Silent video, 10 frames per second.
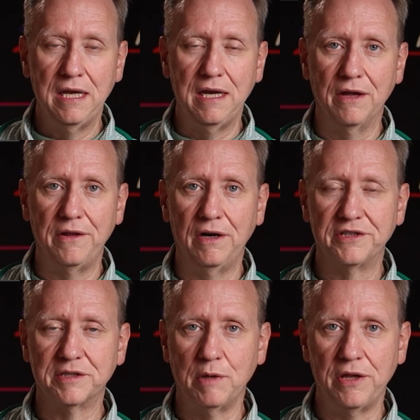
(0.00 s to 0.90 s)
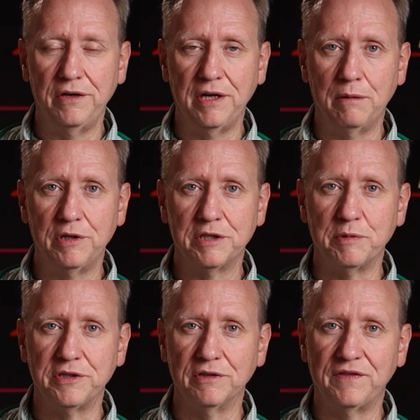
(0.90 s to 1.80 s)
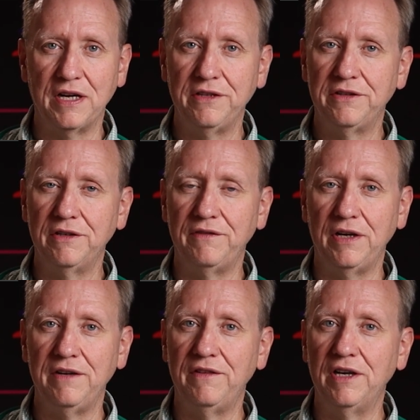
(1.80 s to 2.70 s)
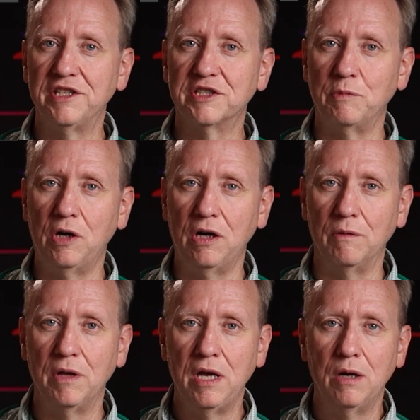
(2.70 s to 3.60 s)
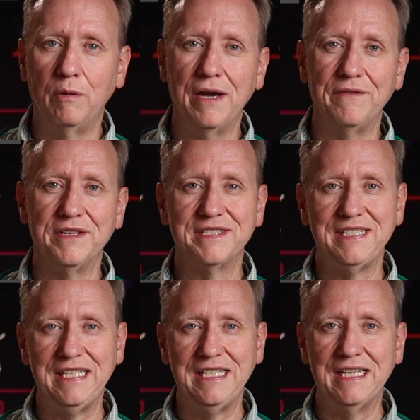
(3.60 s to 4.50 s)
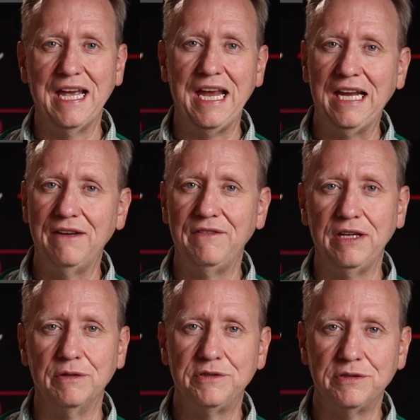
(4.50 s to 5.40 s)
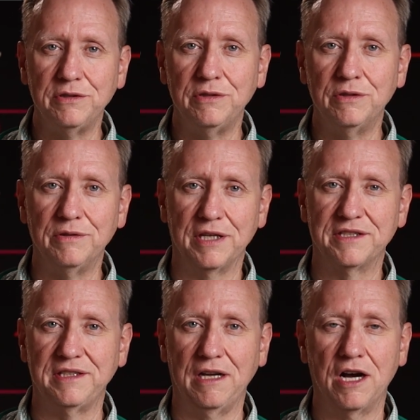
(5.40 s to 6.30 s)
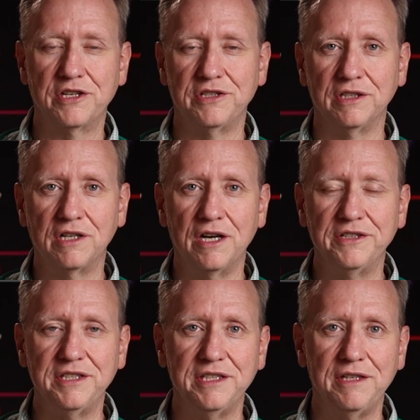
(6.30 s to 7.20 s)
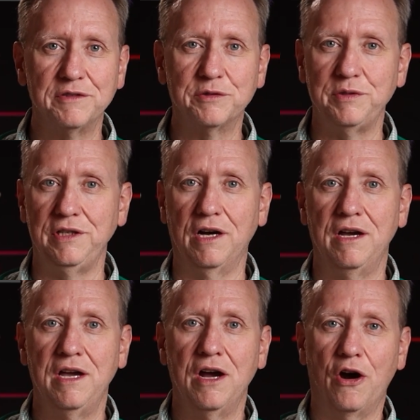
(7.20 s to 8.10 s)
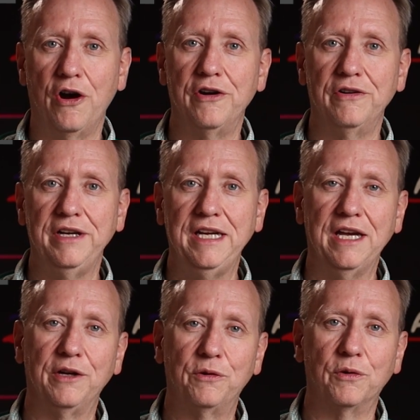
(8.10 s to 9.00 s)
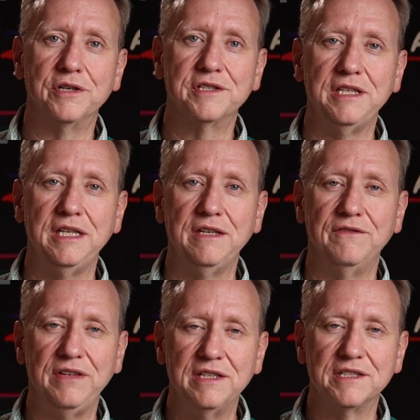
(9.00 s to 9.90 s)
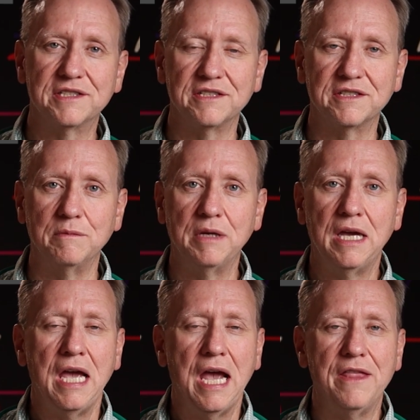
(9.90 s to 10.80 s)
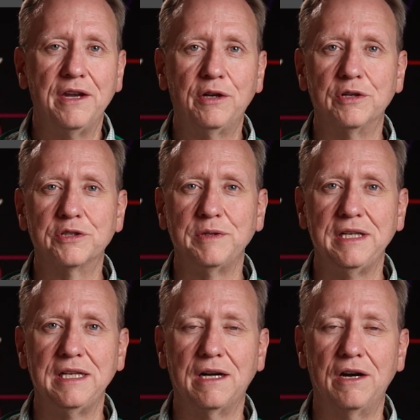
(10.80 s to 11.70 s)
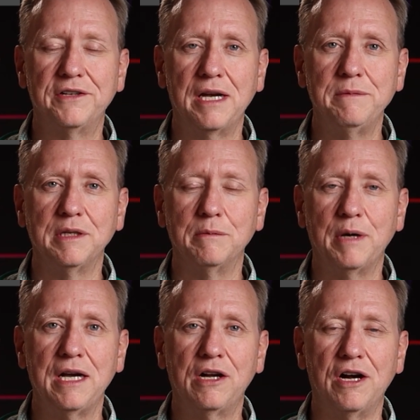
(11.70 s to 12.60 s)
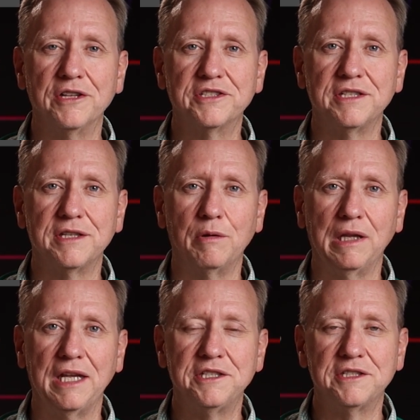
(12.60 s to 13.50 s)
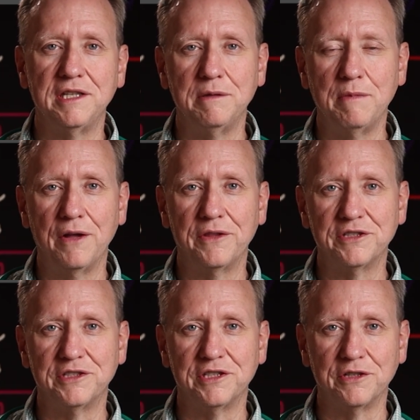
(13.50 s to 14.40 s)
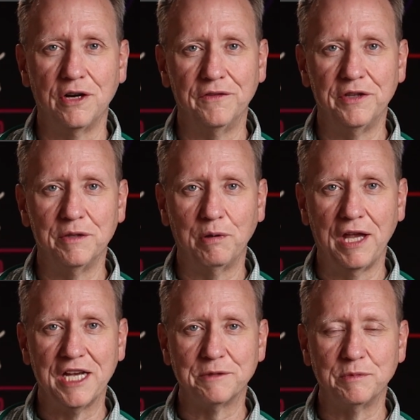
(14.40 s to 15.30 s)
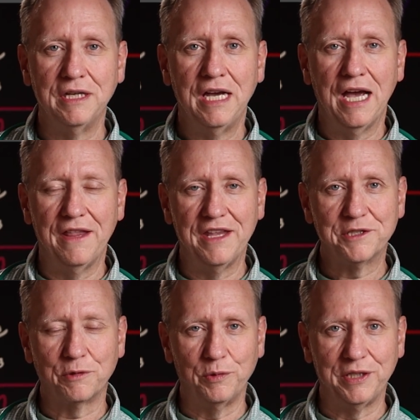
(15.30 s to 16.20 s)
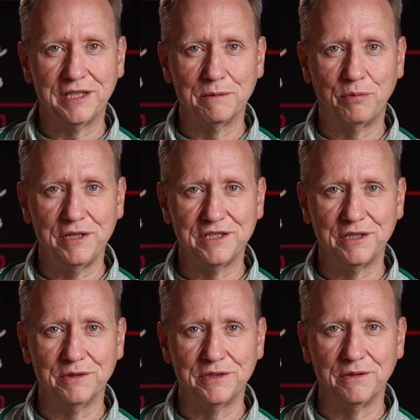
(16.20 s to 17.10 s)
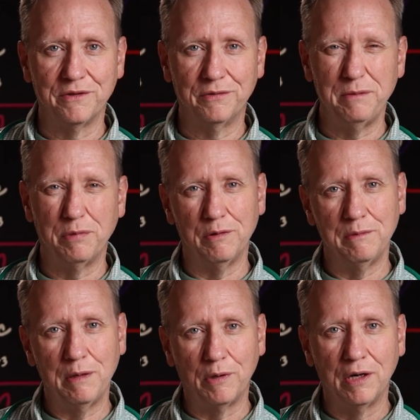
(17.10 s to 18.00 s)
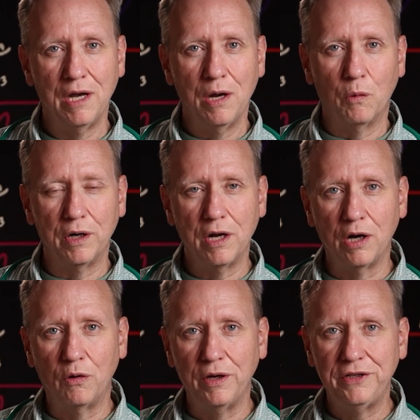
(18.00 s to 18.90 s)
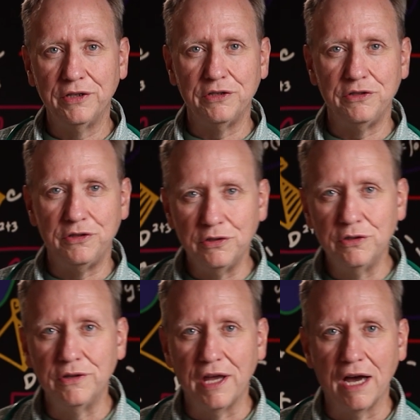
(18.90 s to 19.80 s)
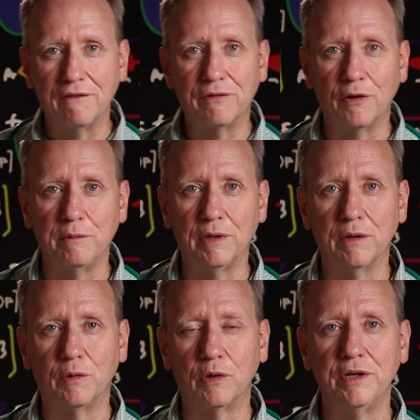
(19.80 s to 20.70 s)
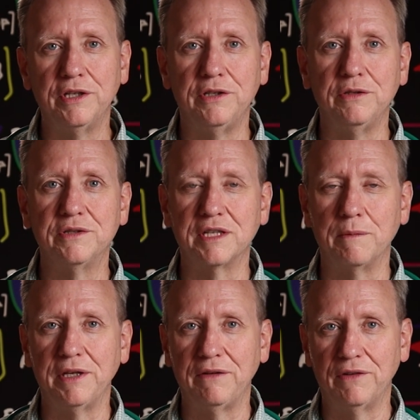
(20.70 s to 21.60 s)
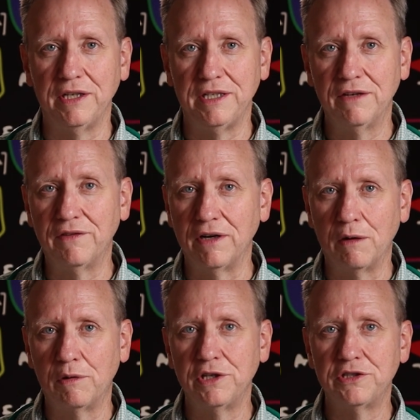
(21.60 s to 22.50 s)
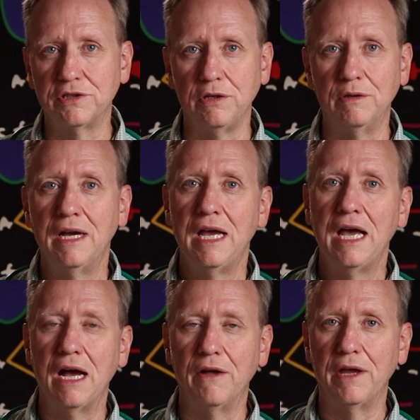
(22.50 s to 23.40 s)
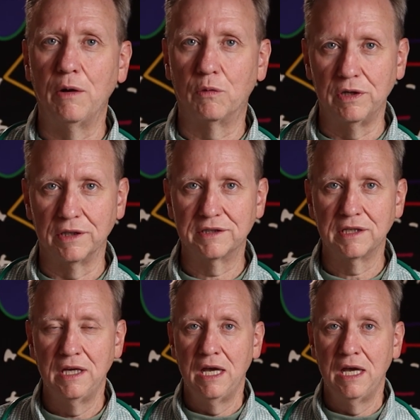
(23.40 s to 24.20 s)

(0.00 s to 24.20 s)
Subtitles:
Now, there are some other numbers, but you'll find that they're very, very small. We have the C to A to VO2, that's the oxygen content difference between the artery and, of course, the venous system. And then, of course, we are timesing it by a constant that relates to the amount that's dissolved in the plasma, and that's where we get the 0.003. But remember, we're not going to do that formula. We're going to do something very different. I want to show you how that works.